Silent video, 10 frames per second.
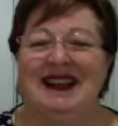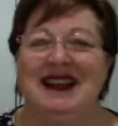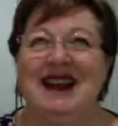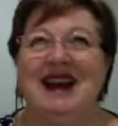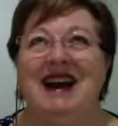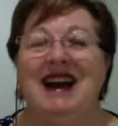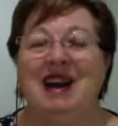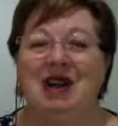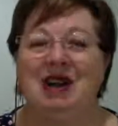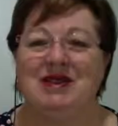There are
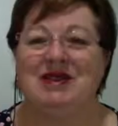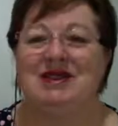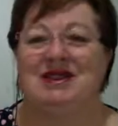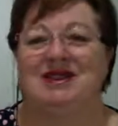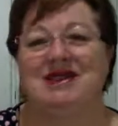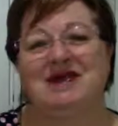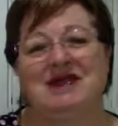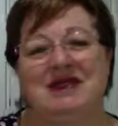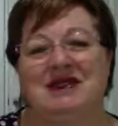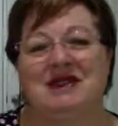lots and lots of
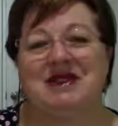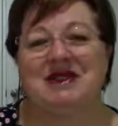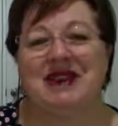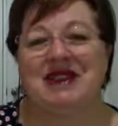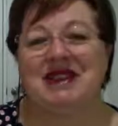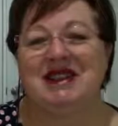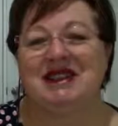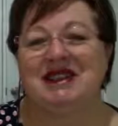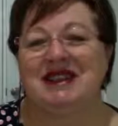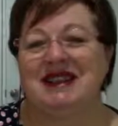different
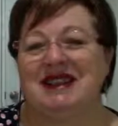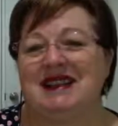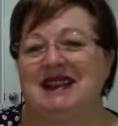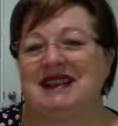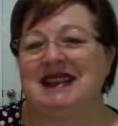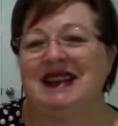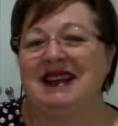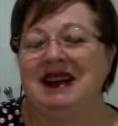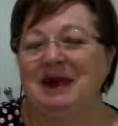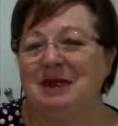strategies and techniques that
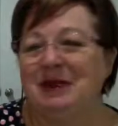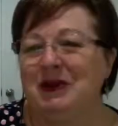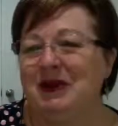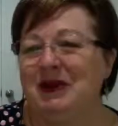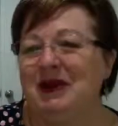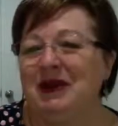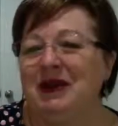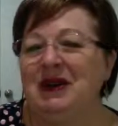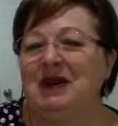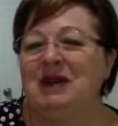can help you.
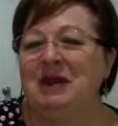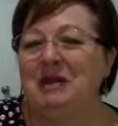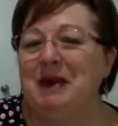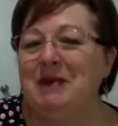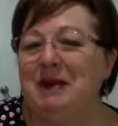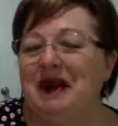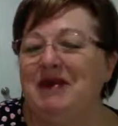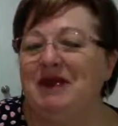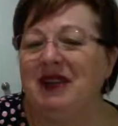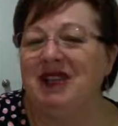Remember,
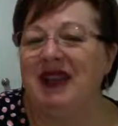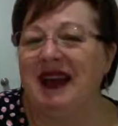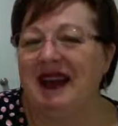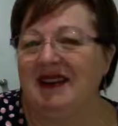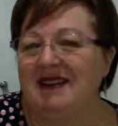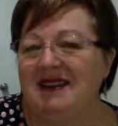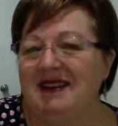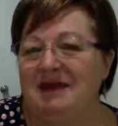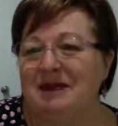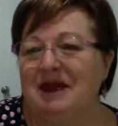reach out to
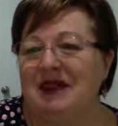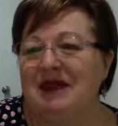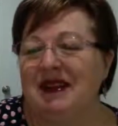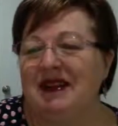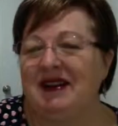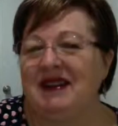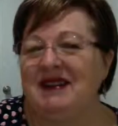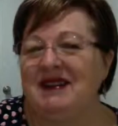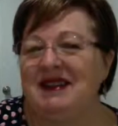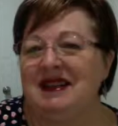somebody rather
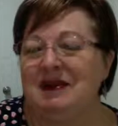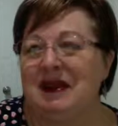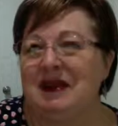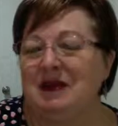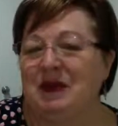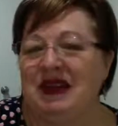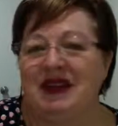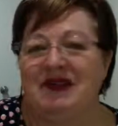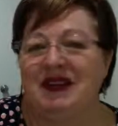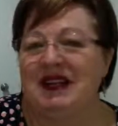than sitting back and
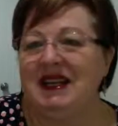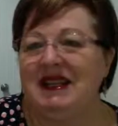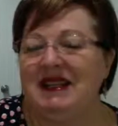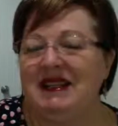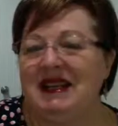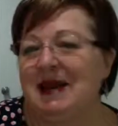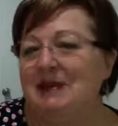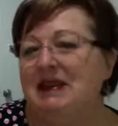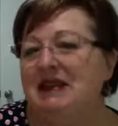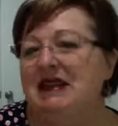waiting for anything to
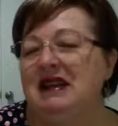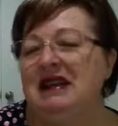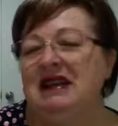happen.